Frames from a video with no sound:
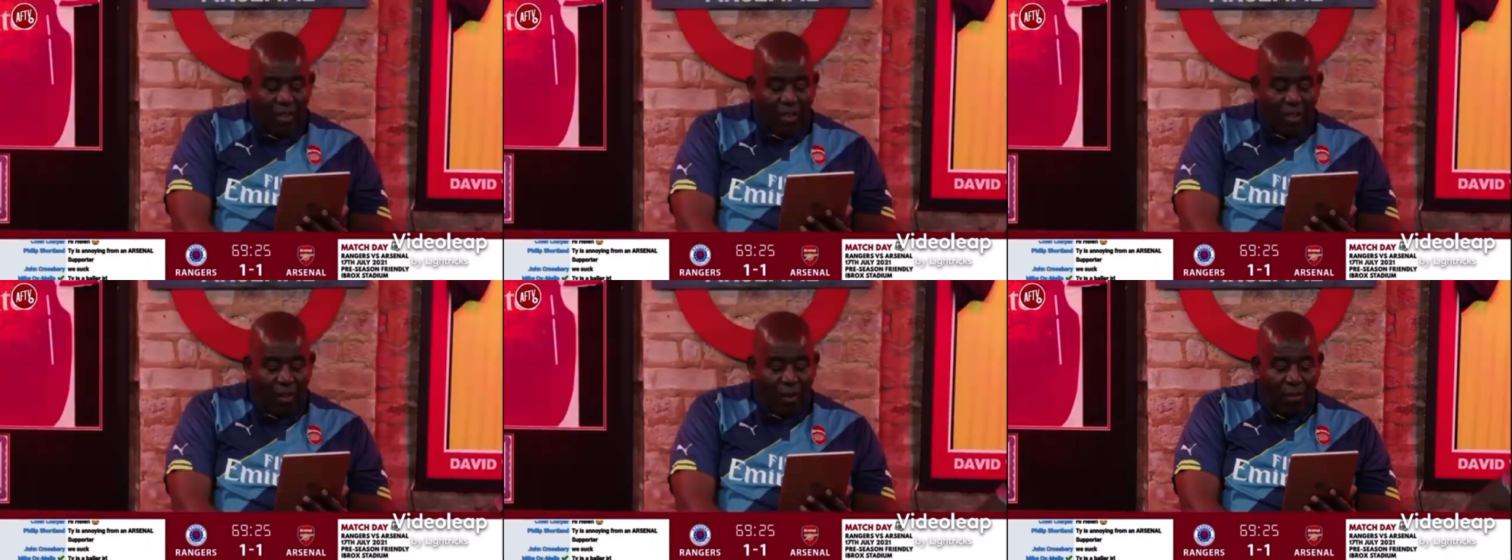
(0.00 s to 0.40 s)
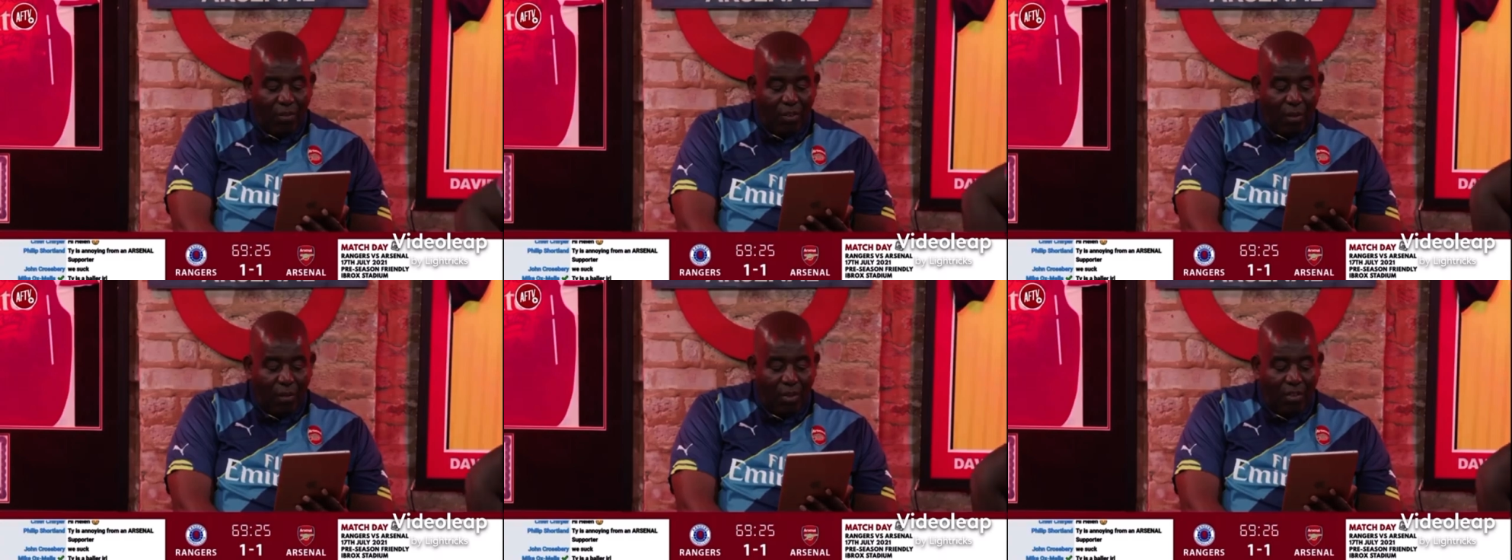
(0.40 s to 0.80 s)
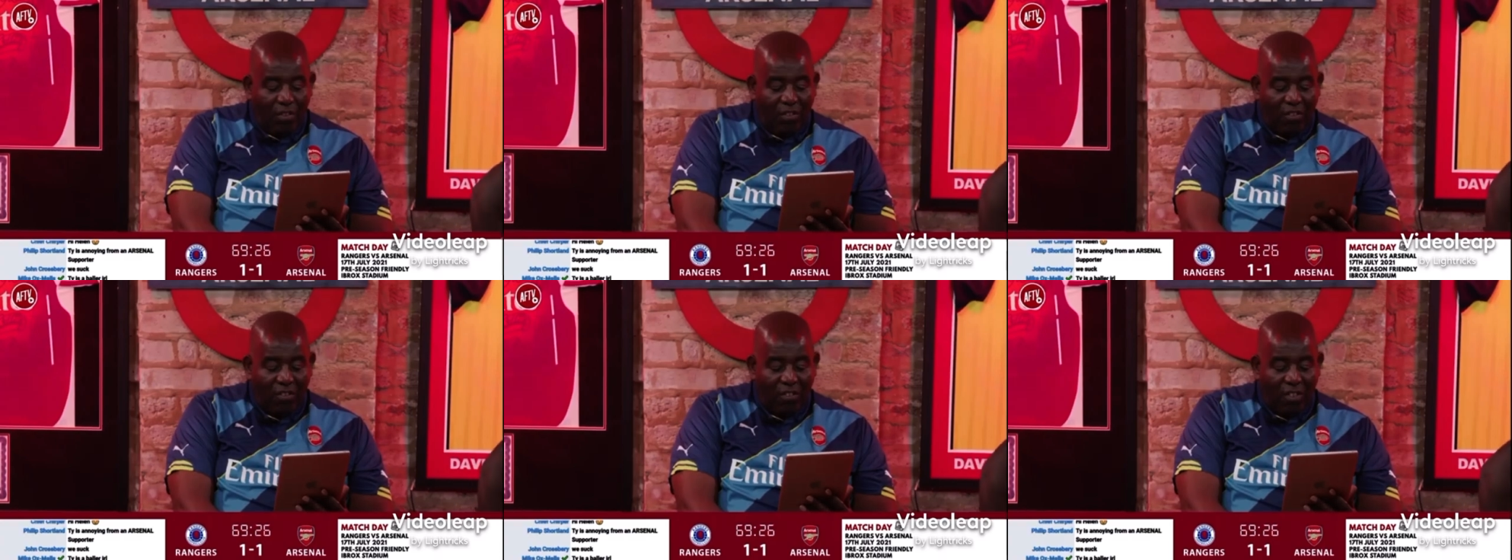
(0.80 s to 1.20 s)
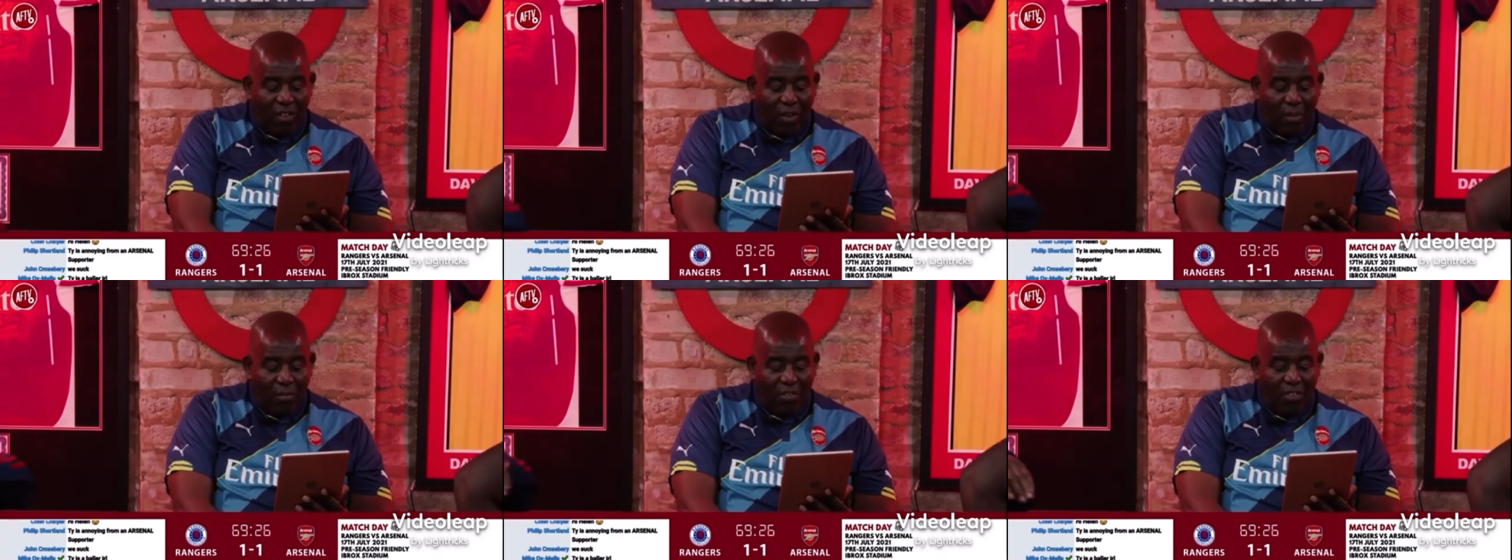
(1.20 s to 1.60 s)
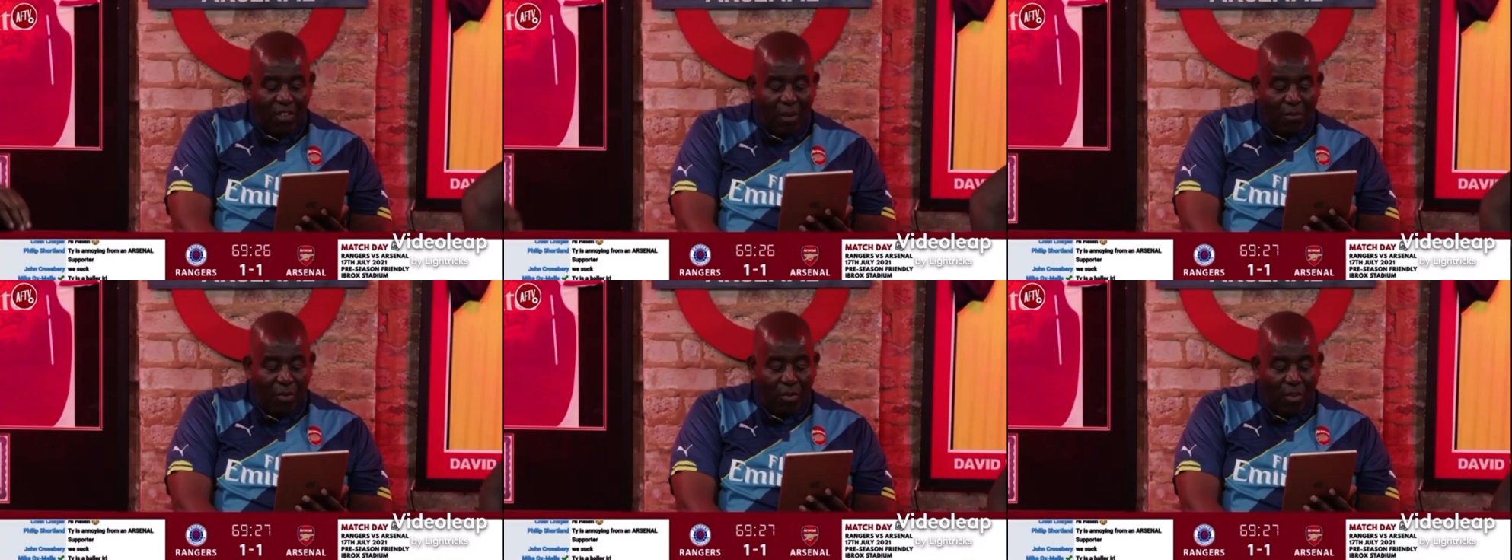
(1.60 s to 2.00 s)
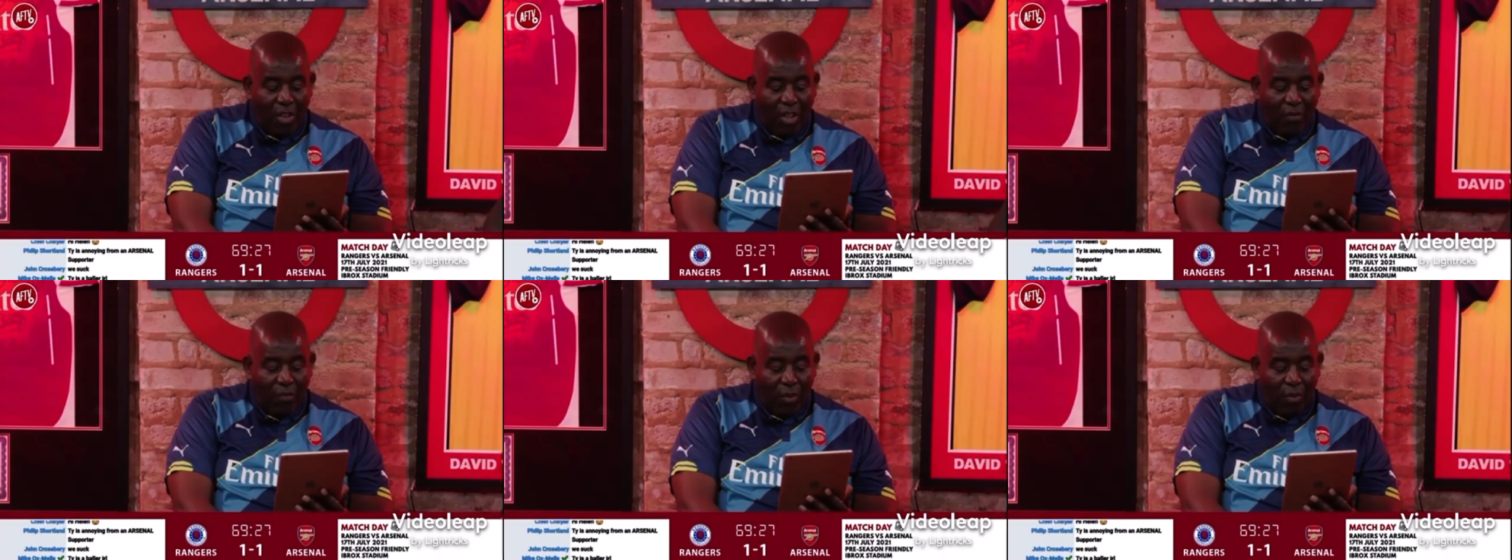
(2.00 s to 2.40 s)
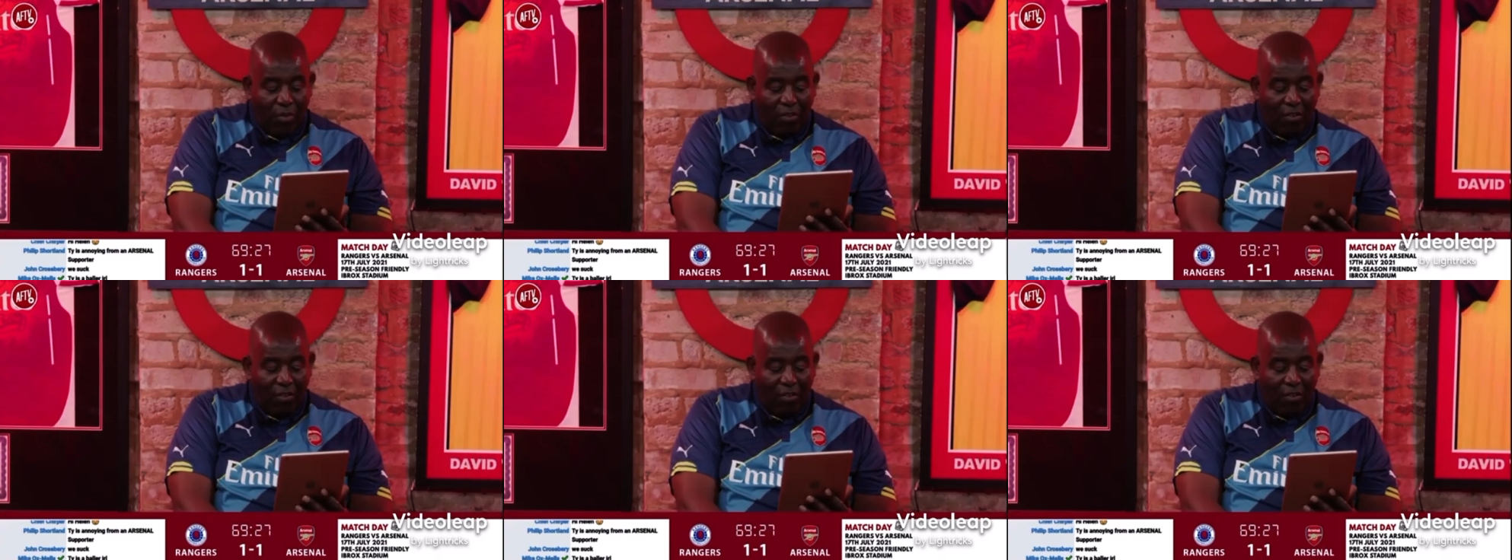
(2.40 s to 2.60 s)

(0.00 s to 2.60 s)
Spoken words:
hope someone steps on your headphones.